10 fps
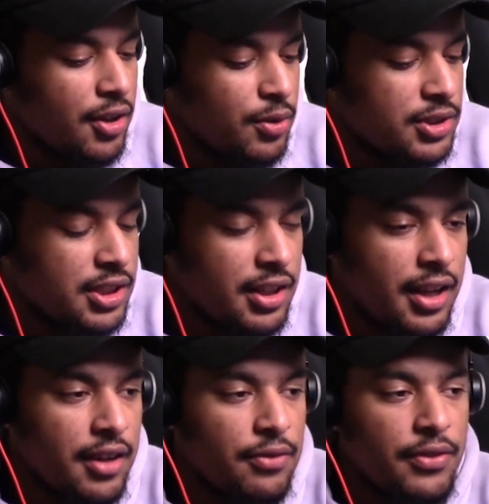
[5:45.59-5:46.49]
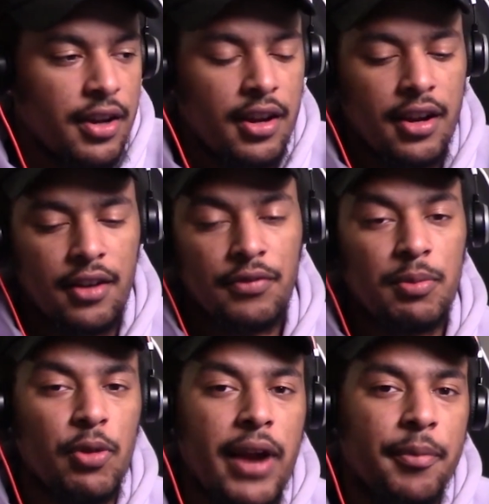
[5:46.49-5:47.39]
we've seen a lot of
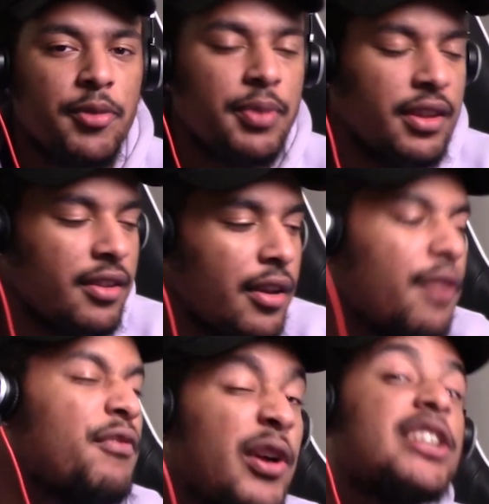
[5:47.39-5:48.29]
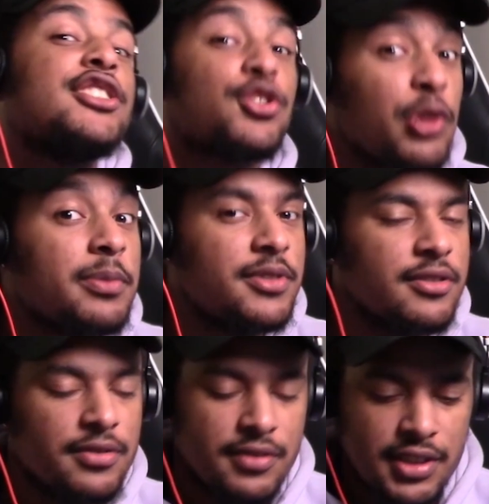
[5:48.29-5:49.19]
female rappers being very
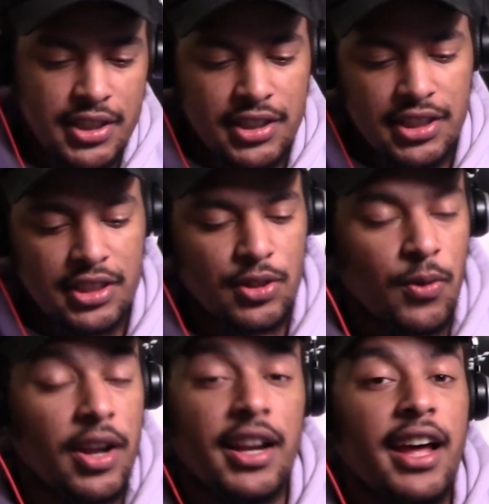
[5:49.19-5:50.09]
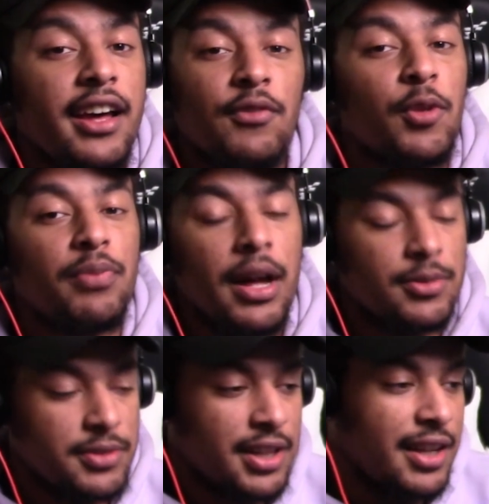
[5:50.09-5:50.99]
descriptive in the shit that's going on. I have no problems
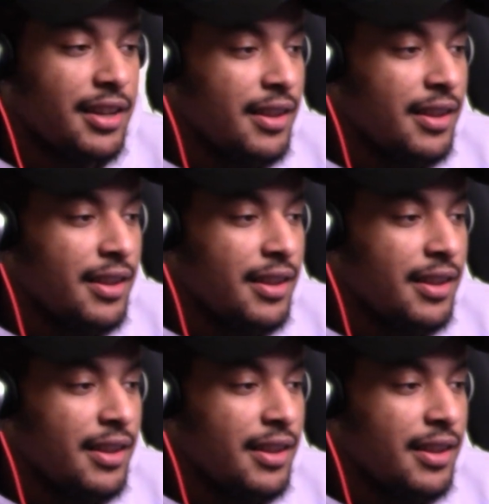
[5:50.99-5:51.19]
with that.